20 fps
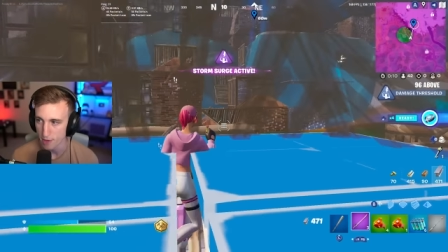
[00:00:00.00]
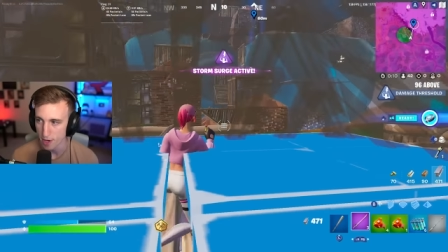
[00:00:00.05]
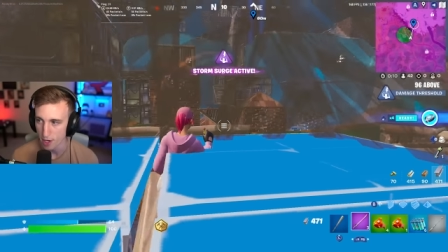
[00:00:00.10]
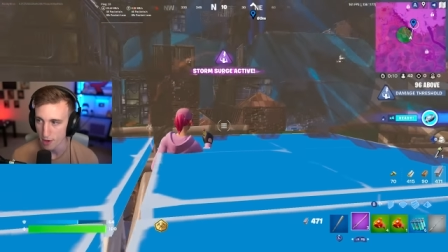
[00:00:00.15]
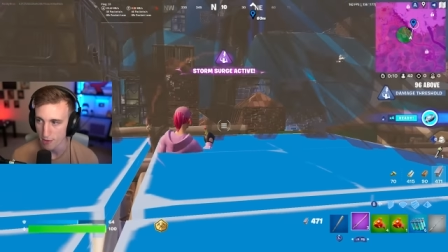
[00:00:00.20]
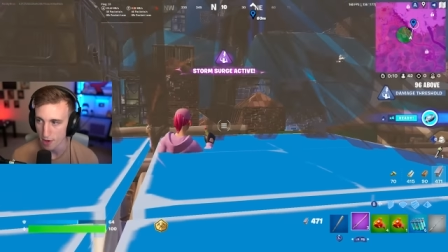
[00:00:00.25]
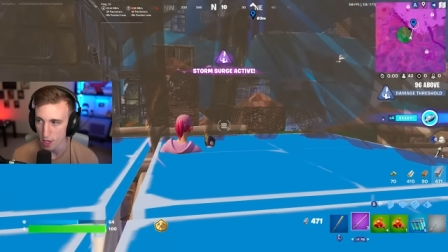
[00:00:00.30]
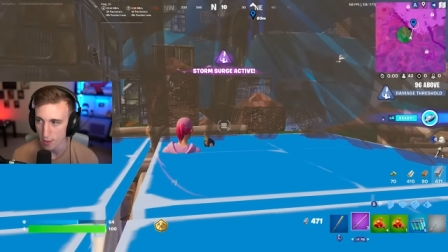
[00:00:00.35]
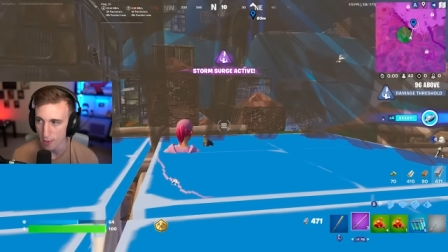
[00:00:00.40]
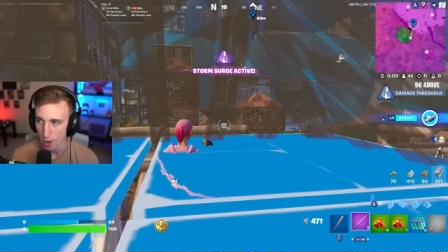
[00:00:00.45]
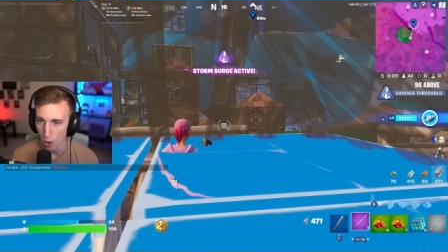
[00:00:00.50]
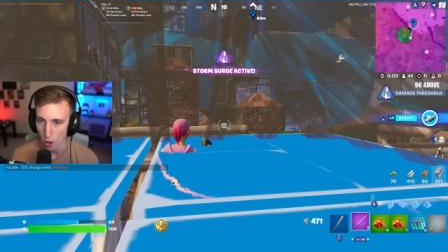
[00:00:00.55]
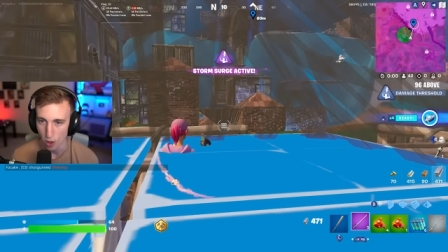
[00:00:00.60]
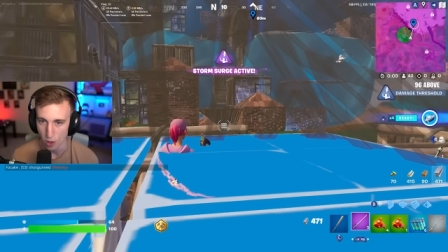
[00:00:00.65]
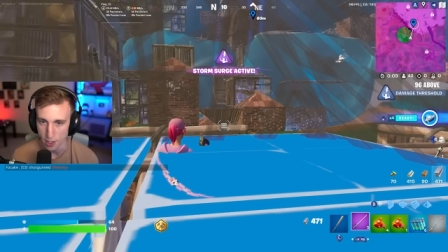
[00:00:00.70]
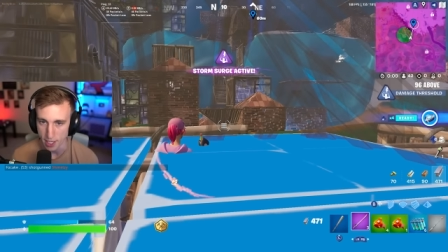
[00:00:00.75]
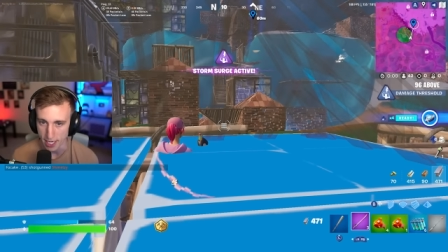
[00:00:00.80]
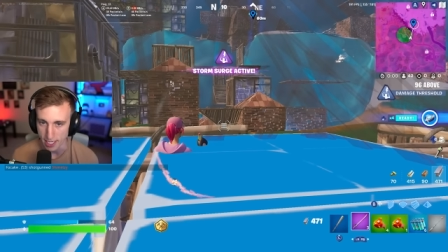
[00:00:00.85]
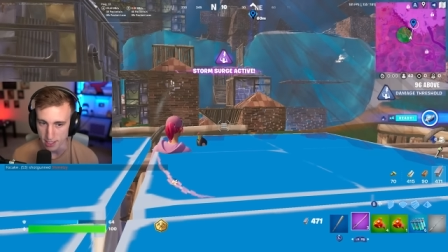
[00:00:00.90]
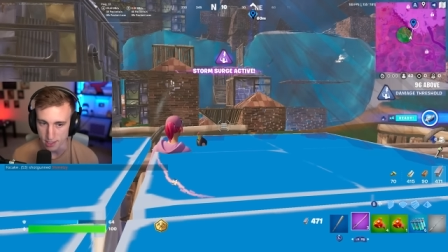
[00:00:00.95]
very, very...
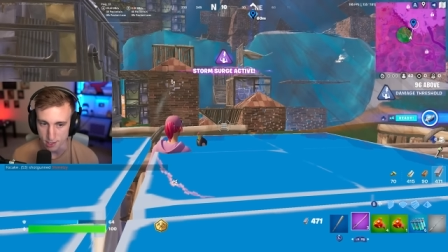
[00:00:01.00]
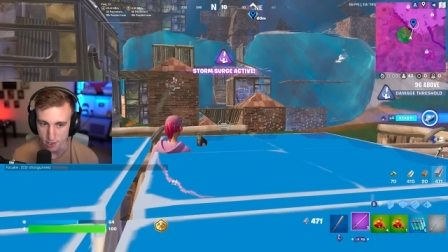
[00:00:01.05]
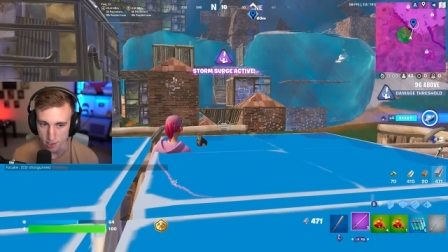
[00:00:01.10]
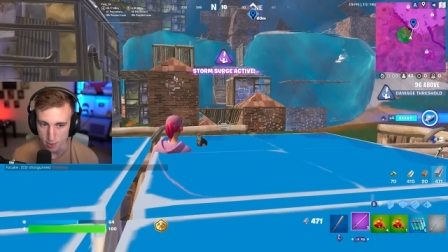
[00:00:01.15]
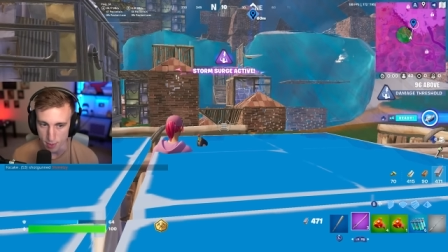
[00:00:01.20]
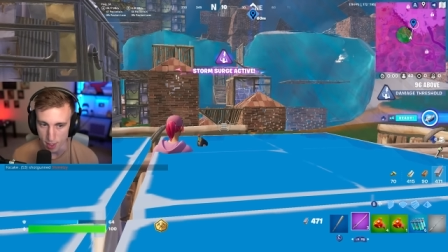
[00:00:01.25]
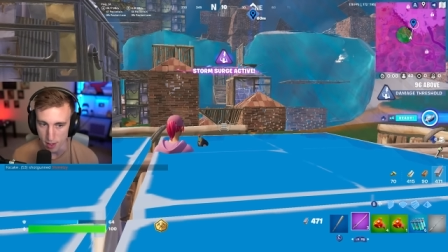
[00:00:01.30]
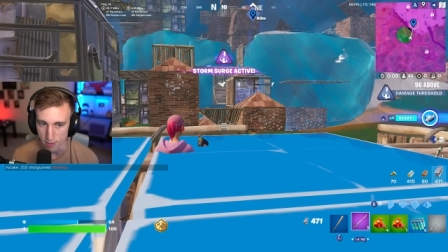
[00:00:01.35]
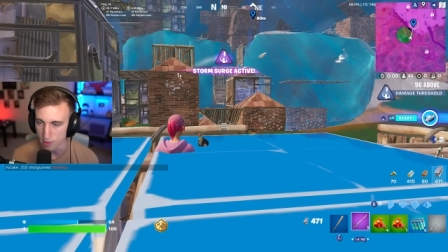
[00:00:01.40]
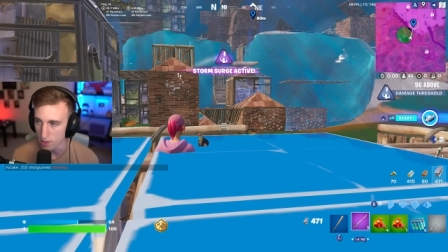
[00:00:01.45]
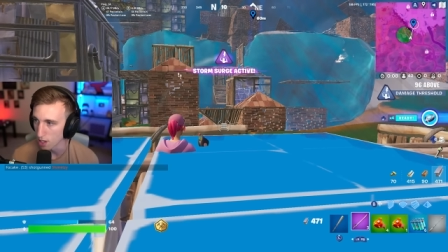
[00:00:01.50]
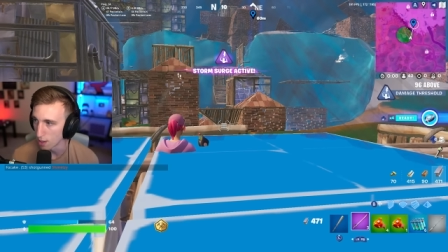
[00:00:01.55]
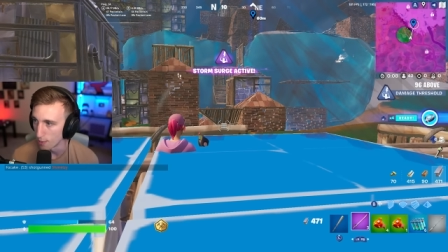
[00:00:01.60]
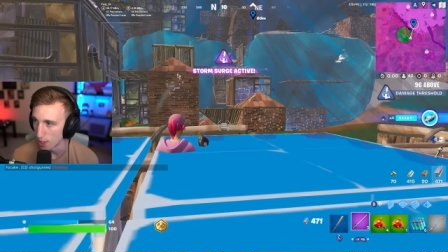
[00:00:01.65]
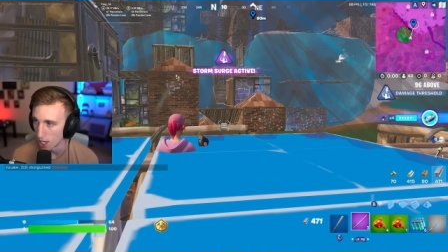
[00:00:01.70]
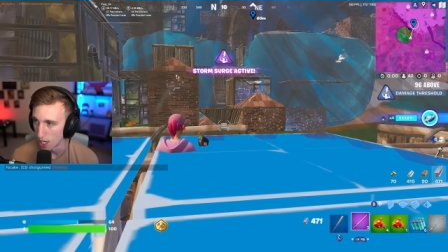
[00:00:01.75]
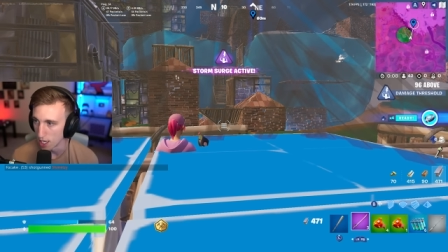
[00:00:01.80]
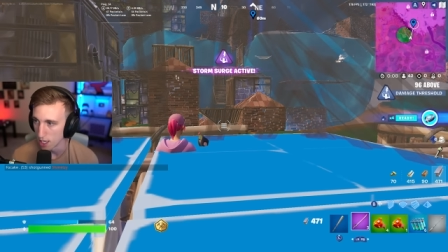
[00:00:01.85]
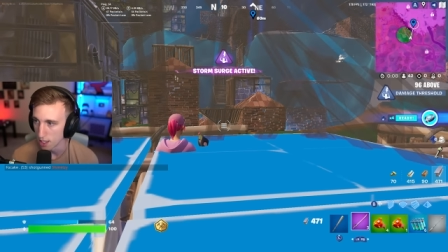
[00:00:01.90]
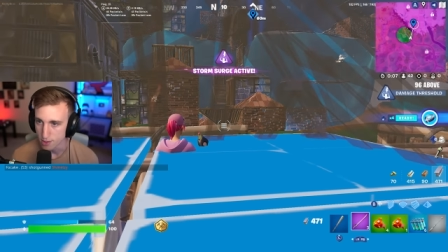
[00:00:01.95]
Oh, 96 above. Come
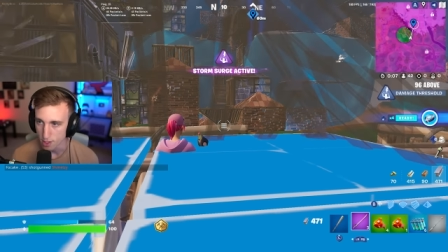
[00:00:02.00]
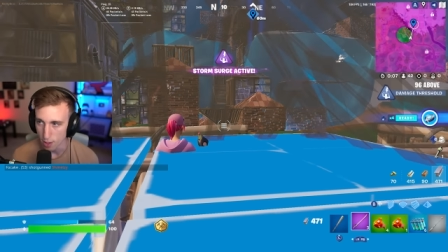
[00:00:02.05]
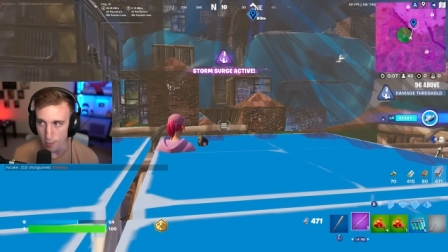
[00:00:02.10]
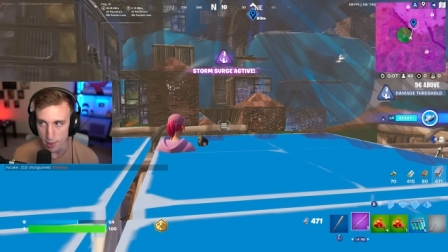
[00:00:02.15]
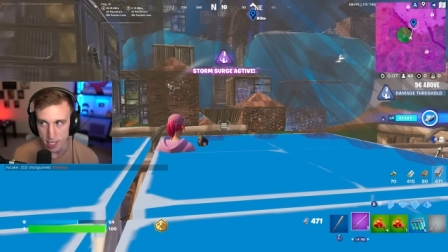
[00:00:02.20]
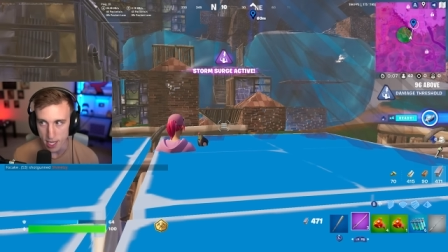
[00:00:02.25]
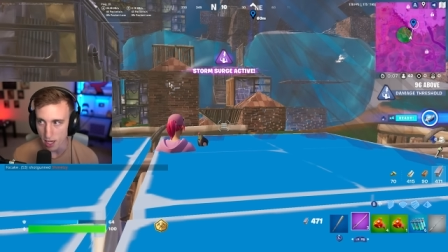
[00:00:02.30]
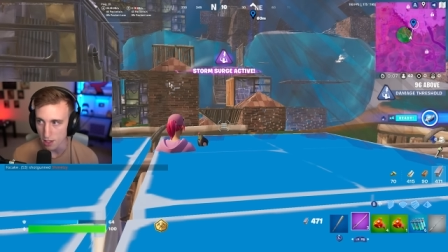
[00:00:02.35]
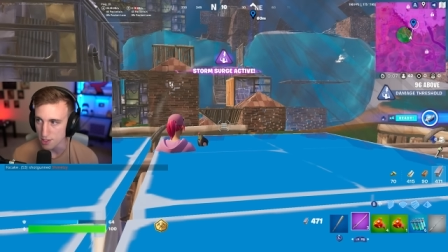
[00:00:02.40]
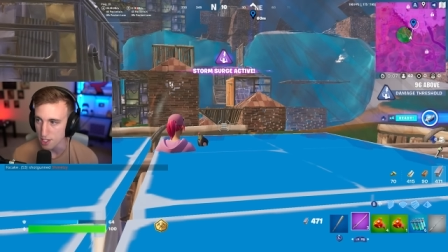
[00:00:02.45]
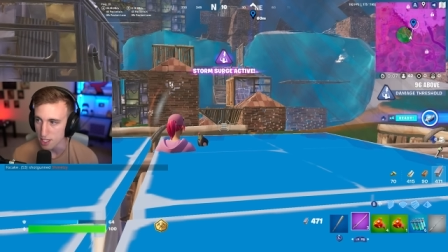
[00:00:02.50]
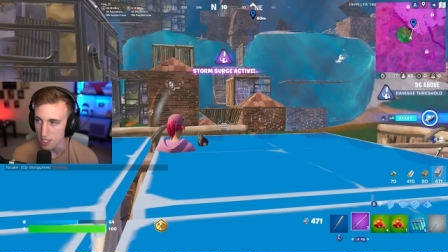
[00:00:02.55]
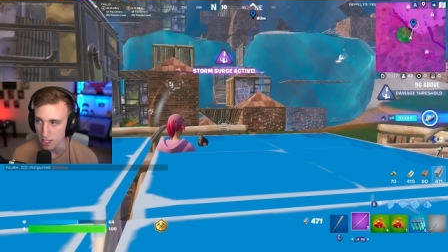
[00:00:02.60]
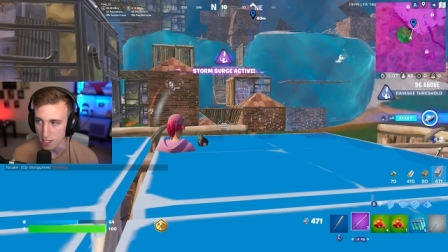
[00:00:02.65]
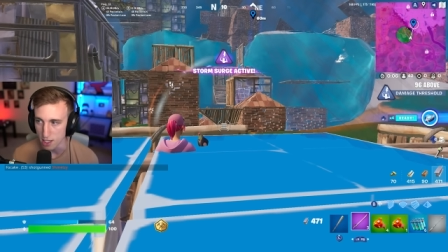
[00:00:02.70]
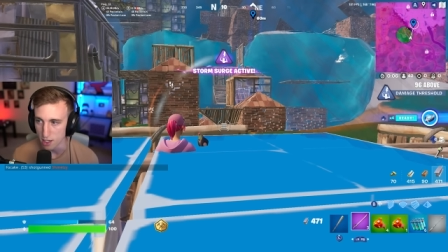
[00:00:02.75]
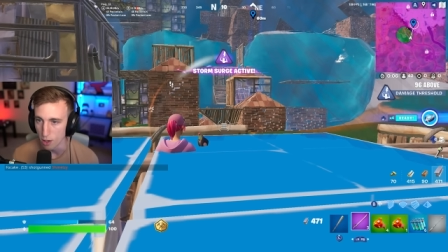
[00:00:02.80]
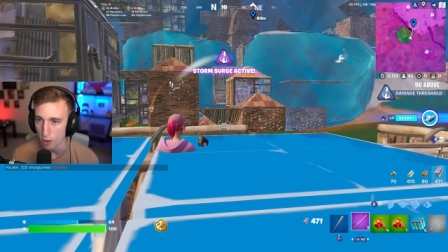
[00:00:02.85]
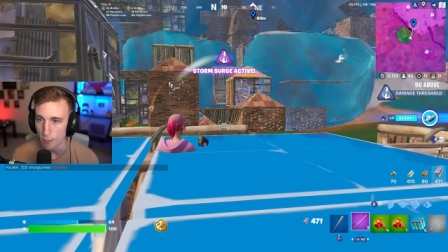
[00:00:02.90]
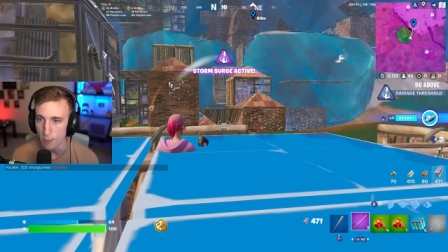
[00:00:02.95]
on. Somebody else get a
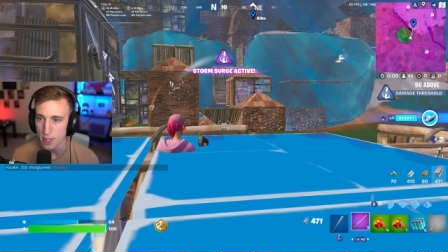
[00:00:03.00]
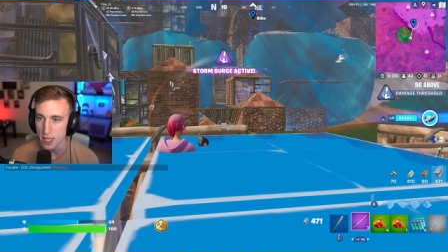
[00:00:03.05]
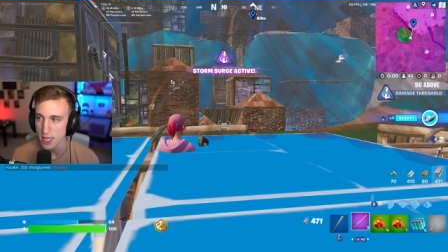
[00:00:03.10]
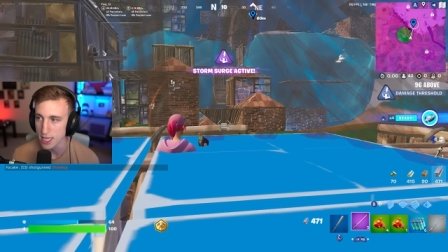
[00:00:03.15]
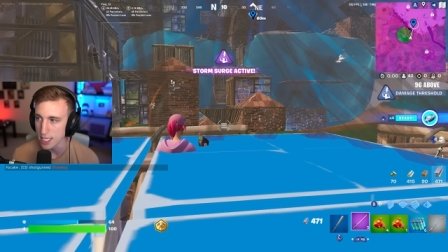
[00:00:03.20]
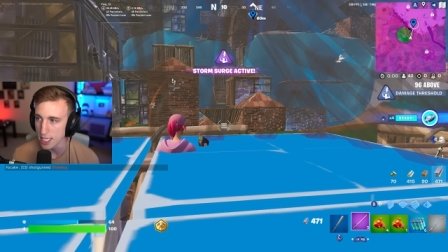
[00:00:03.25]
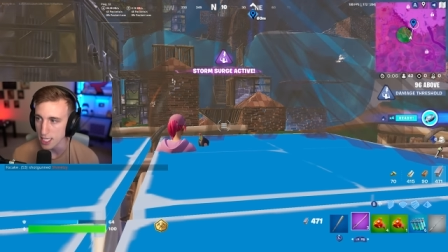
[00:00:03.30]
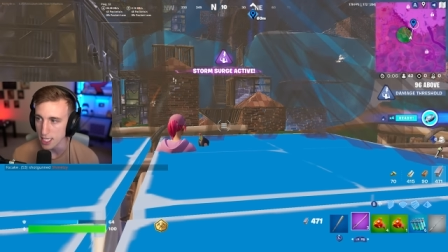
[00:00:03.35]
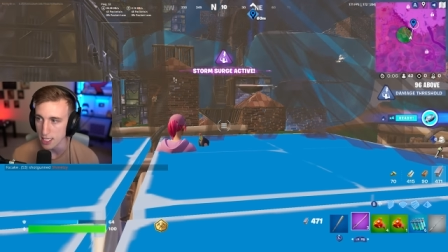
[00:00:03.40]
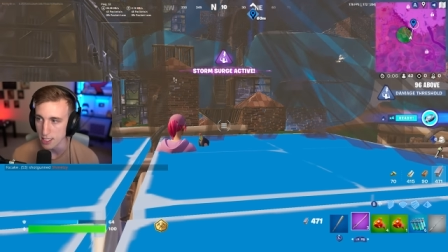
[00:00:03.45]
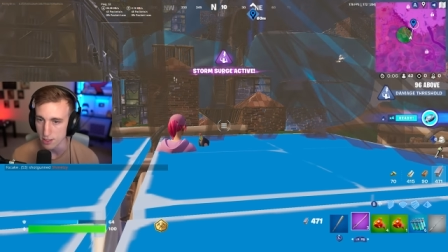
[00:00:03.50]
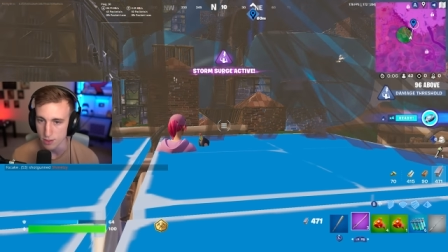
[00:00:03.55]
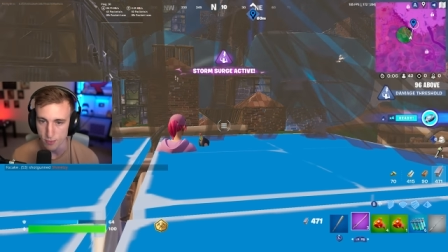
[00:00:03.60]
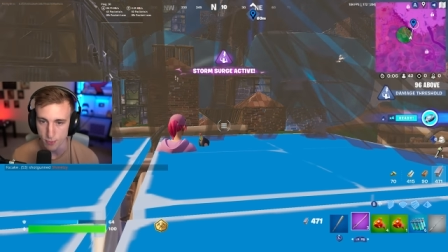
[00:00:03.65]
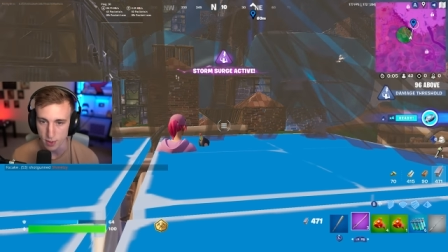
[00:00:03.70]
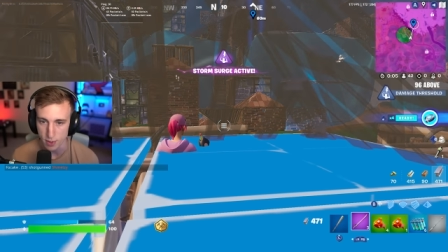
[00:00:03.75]
kill. Please,